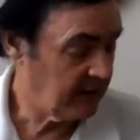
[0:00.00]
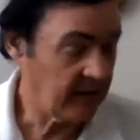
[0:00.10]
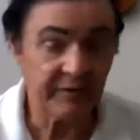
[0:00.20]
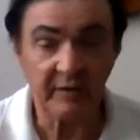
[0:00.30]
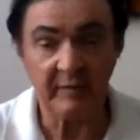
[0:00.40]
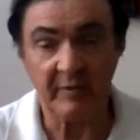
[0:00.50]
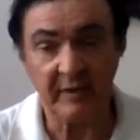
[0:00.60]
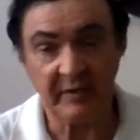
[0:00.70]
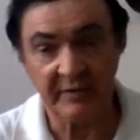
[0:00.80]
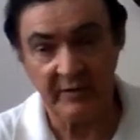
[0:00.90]
In case anybody
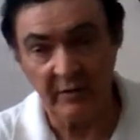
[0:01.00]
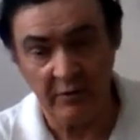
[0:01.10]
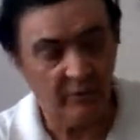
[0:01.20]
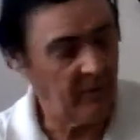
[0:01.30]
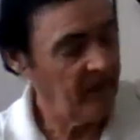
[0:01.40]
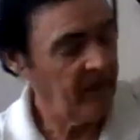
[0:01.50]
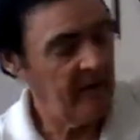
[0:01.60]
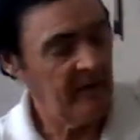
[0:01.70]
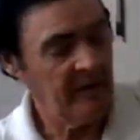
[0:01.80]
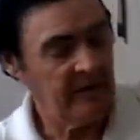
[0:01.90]
doesn't know,
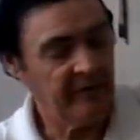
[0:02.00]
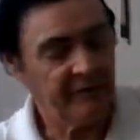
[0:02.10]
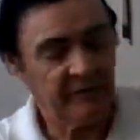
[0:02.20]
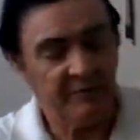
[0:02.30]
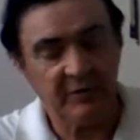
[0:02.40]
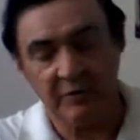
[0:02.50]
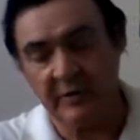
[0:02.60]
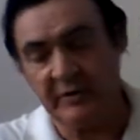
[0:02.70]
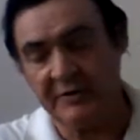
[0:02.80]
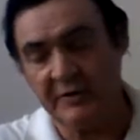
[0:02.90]
the difference between
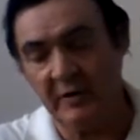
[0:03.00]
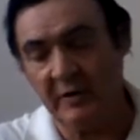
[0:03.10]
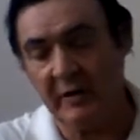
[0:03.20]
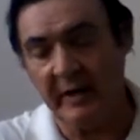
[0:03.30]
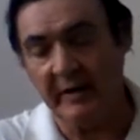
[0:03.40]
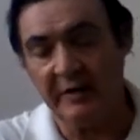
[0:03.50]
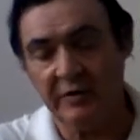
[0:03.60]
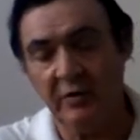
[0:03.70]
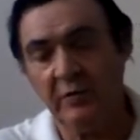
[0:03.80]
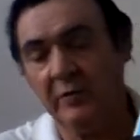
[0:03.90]
a song and a
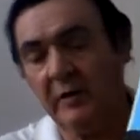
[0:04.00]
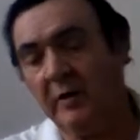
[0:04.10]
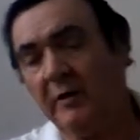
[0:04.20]
tune.